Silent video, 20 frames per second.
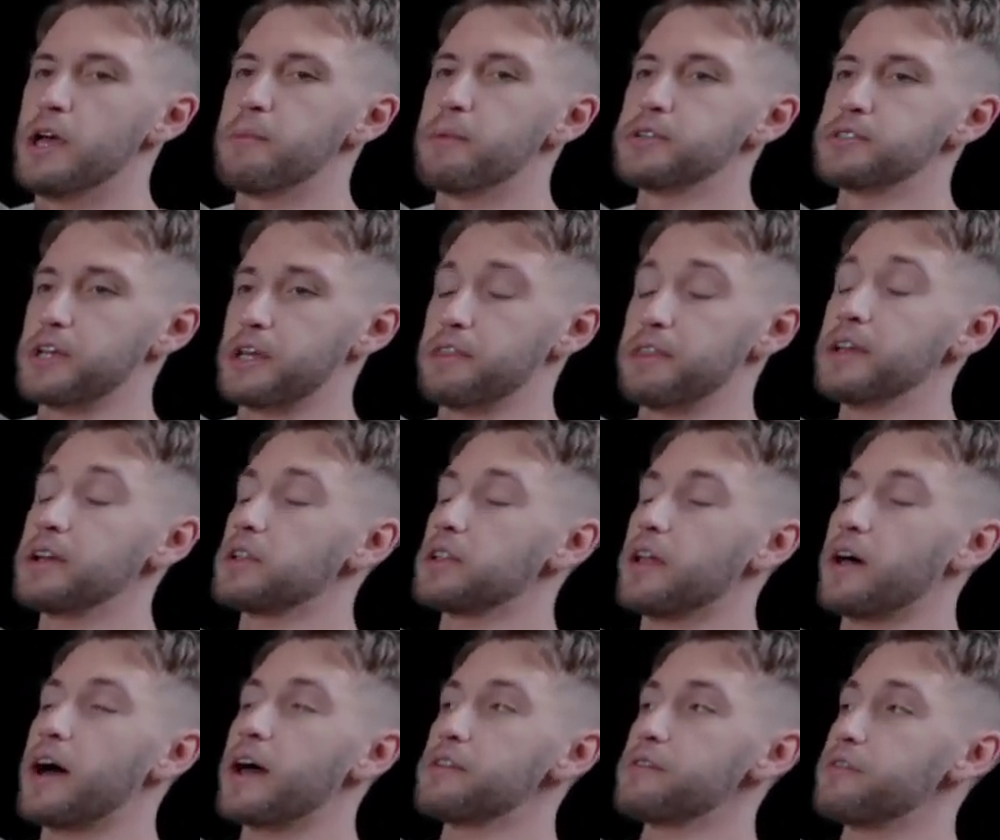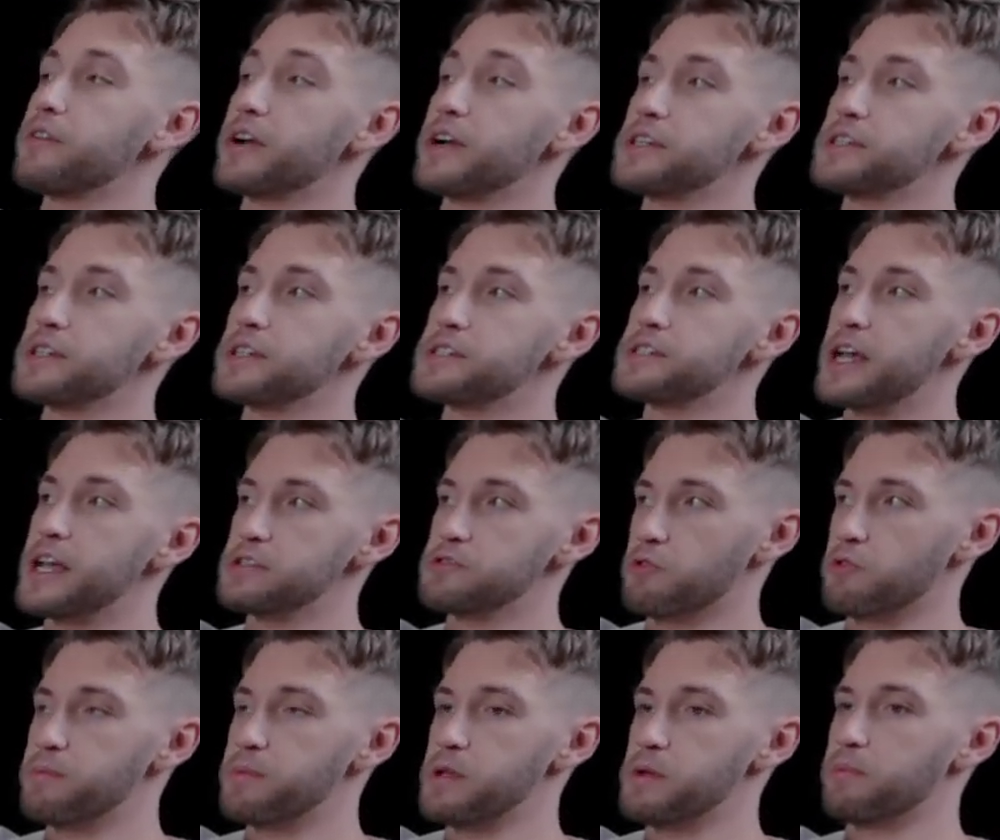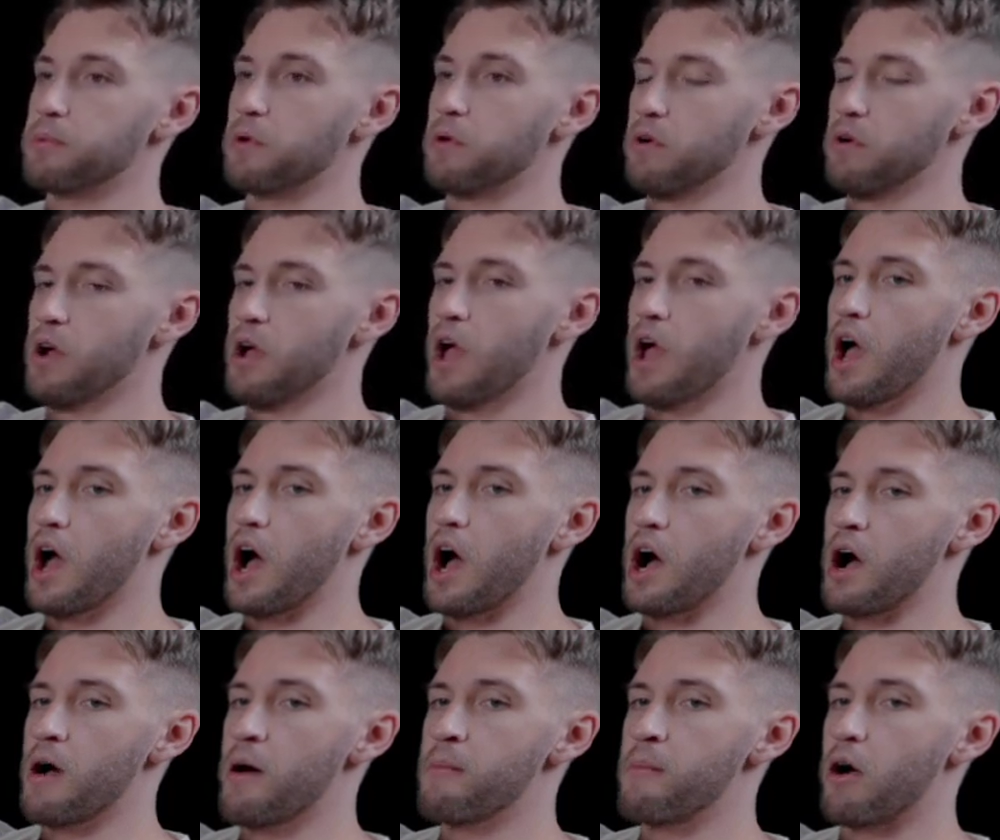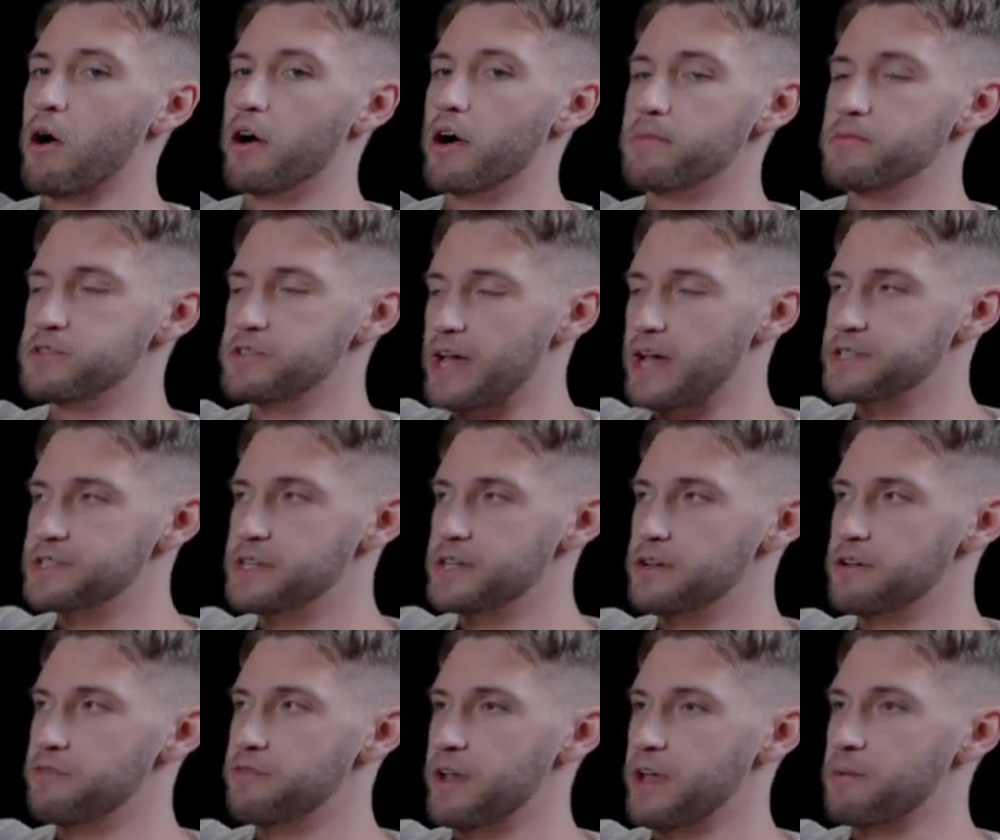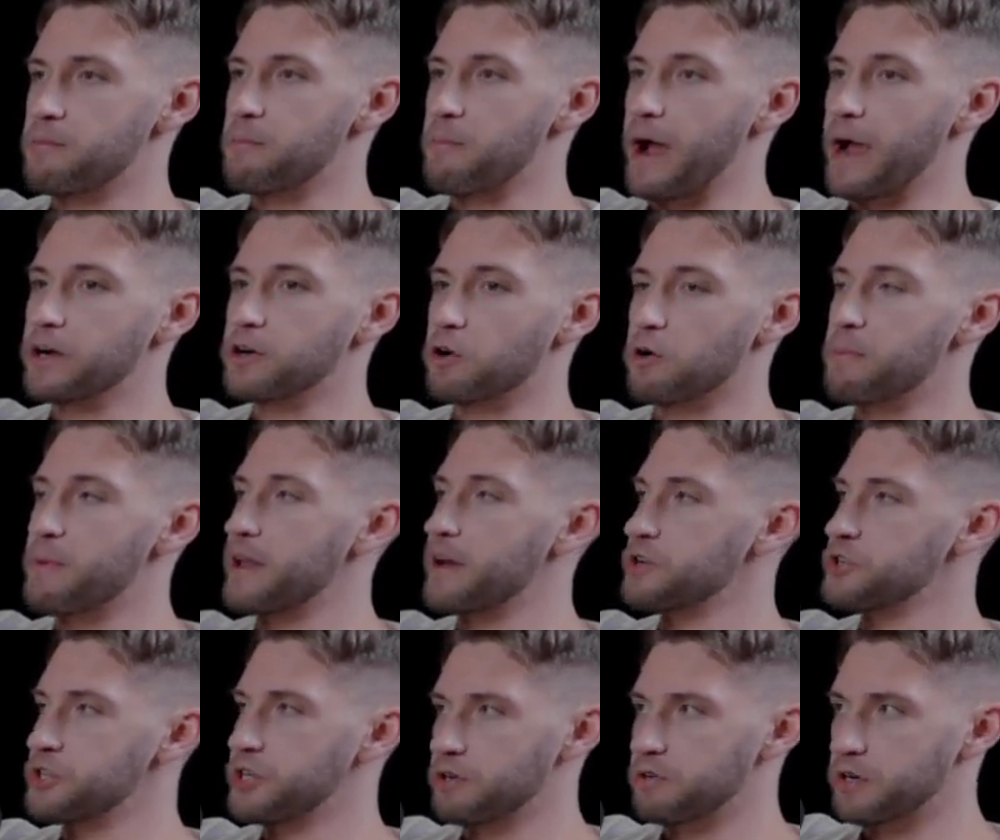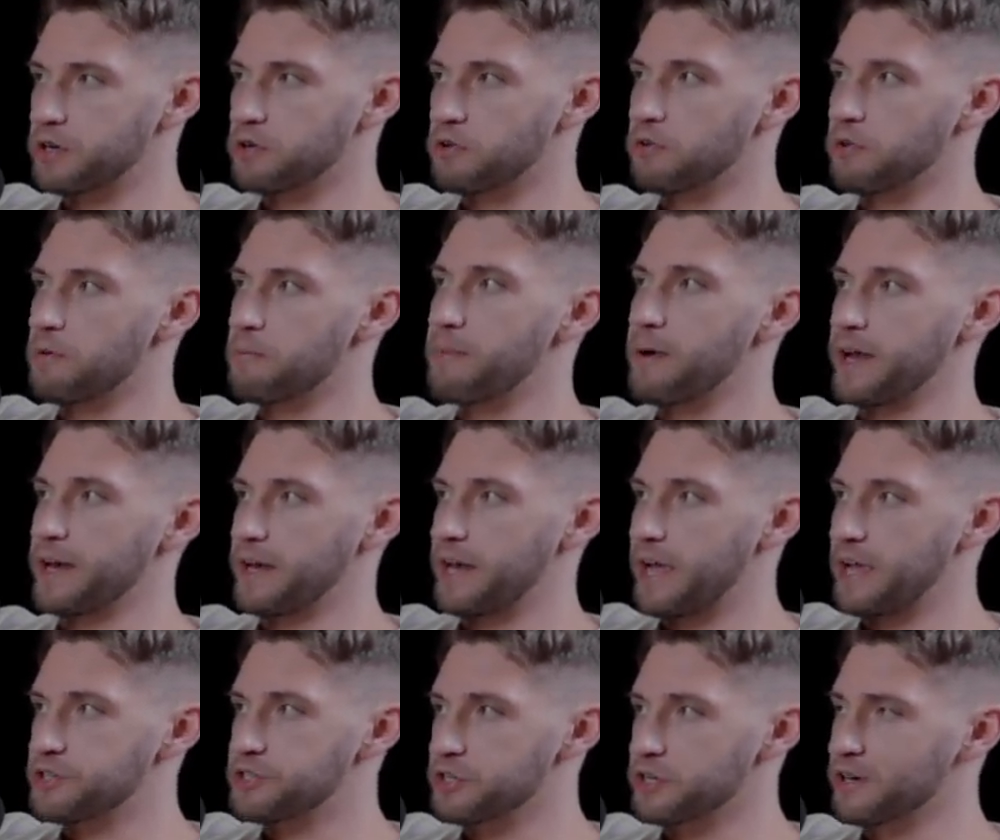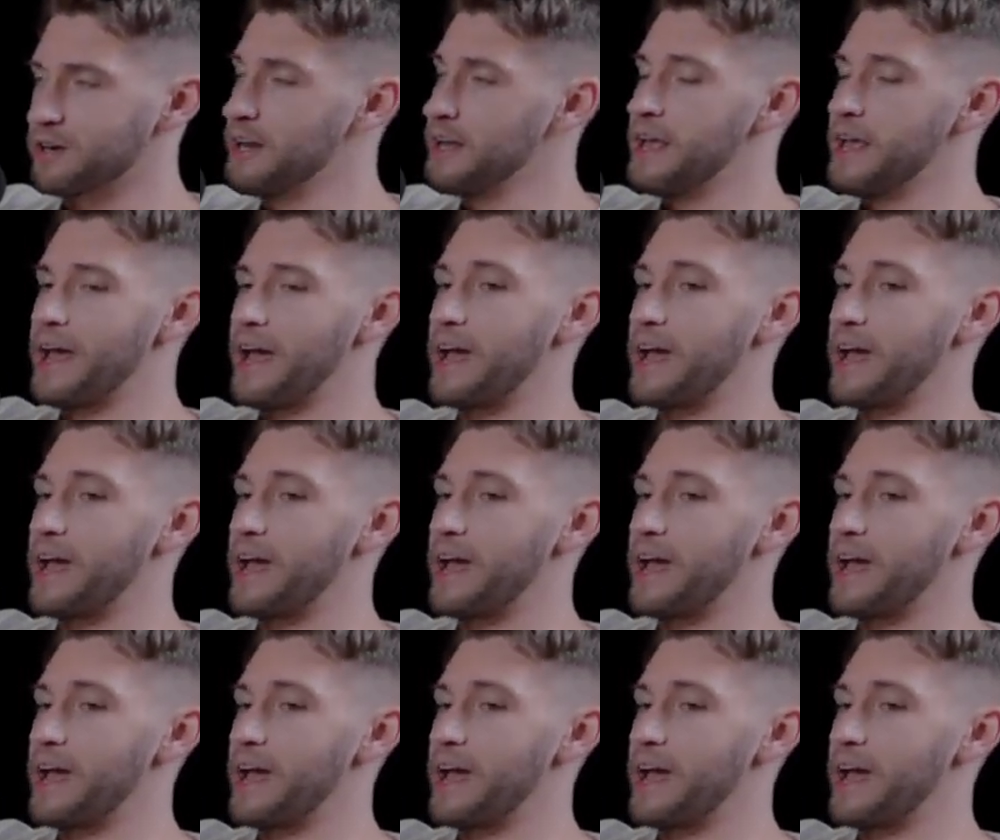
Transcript: Because I think a lot of very successful people are obsessive and micromanagerial by nature,